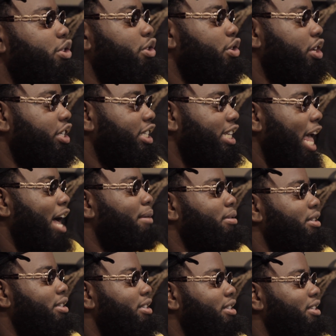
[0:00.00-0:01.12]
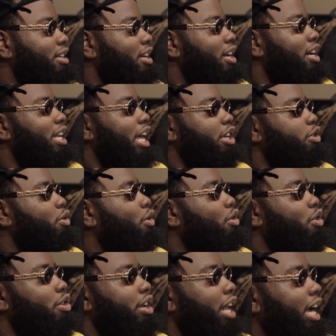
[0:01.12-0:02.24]
you're established. Mm. Like you don't
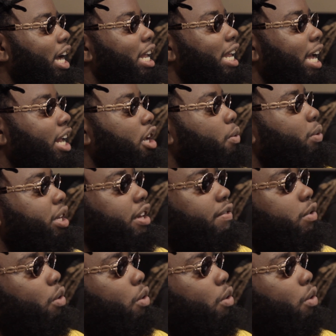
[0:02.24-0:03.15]
go to, like Atlanta, we give